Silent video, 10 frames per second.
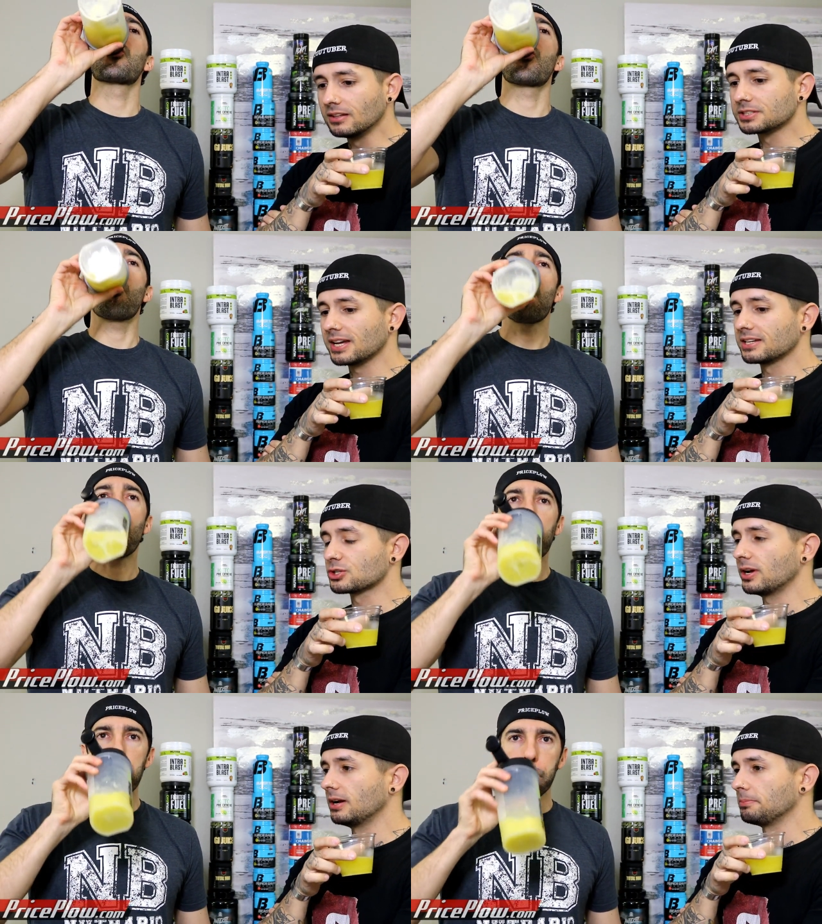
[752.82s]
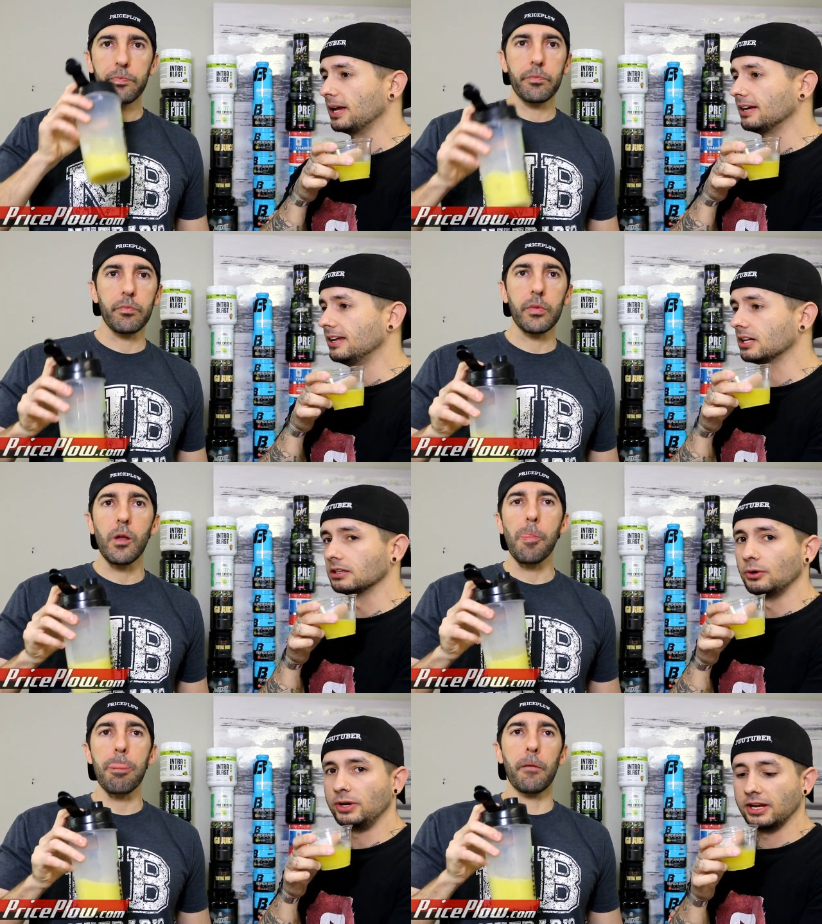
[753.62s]
Speaker 1: Looks like straight up like
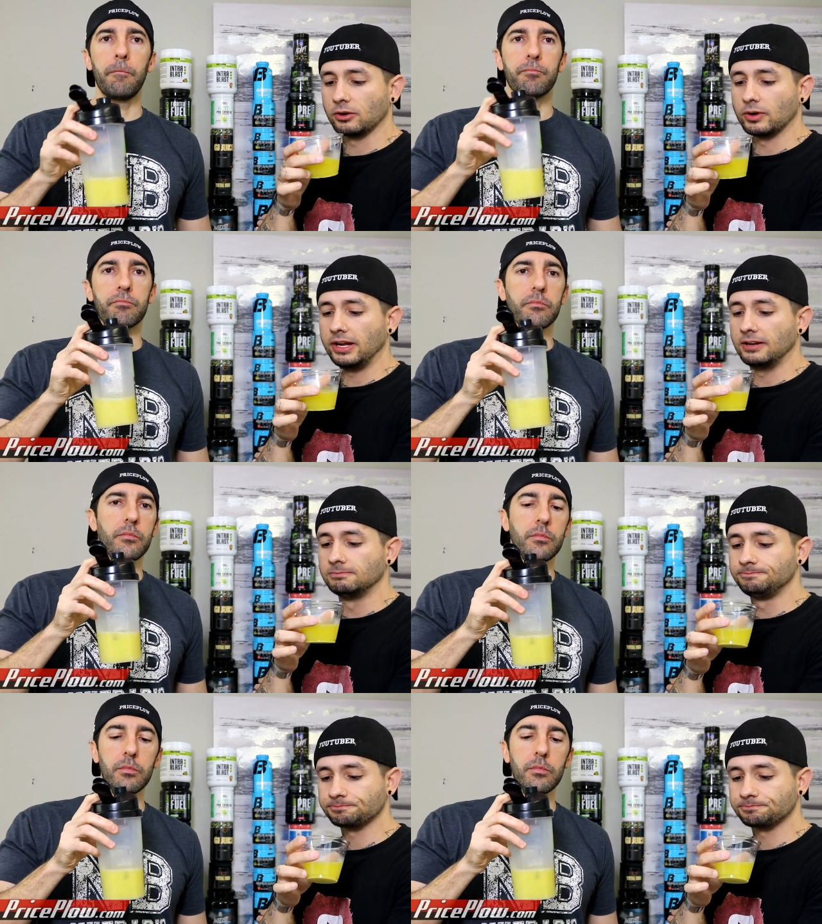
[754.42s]
Nickelodeon green.